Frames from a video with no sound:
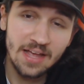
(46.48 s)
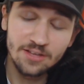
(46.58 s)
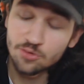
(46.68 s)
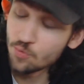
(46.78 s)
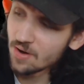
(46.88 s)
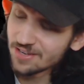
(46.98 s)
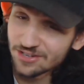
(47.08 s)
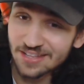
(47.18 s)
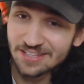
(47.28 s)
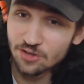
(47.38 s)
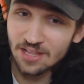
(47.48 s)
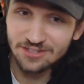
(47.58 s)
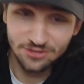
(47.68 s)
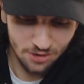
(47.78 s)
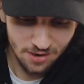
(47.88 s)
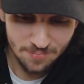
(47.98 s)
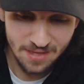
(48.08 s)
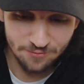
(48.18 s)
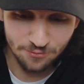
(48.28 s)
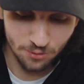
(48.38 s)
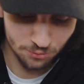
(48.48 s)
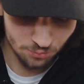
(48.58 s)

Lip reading: I guess, do you want to just let's start up that first